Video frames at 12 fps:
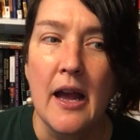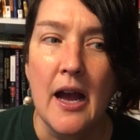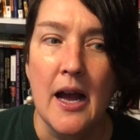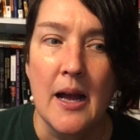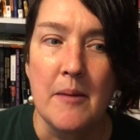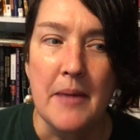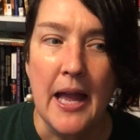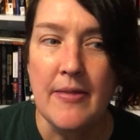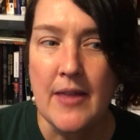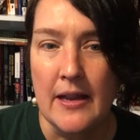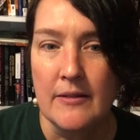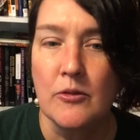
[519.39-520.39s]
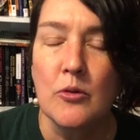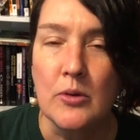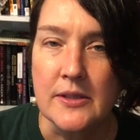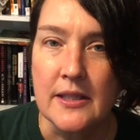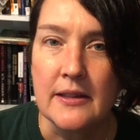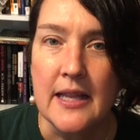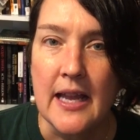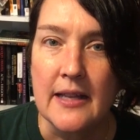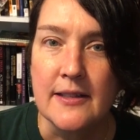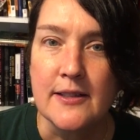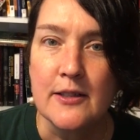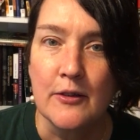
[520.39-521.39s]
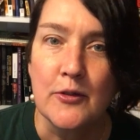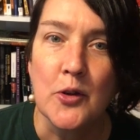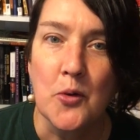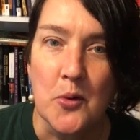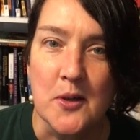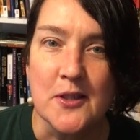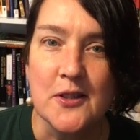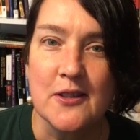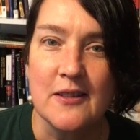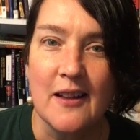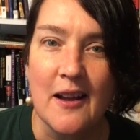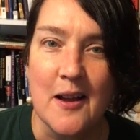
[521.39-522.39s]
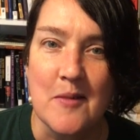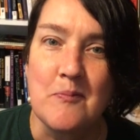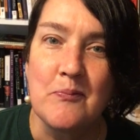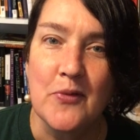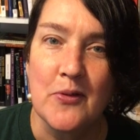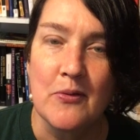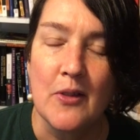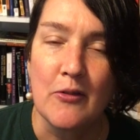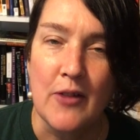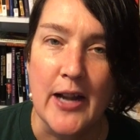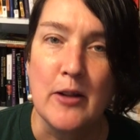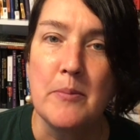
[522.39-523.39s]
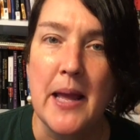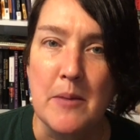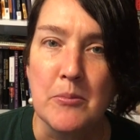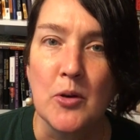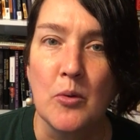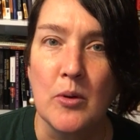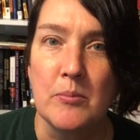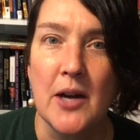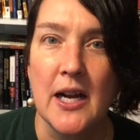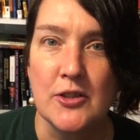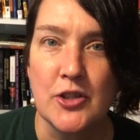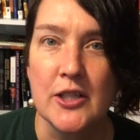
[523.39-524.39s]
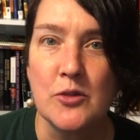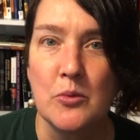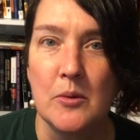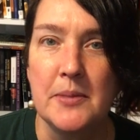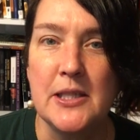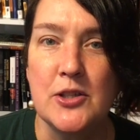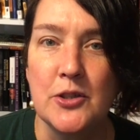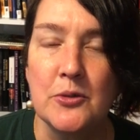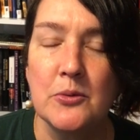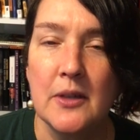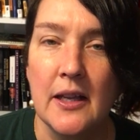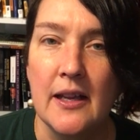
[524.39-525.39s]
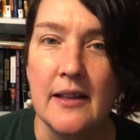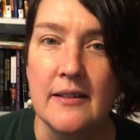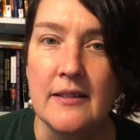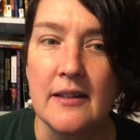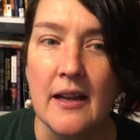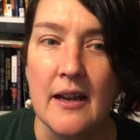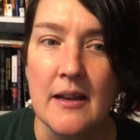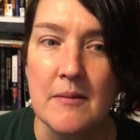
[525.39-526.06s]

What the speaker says: And then, of course, at the end of the course, the final paper or project will be due. And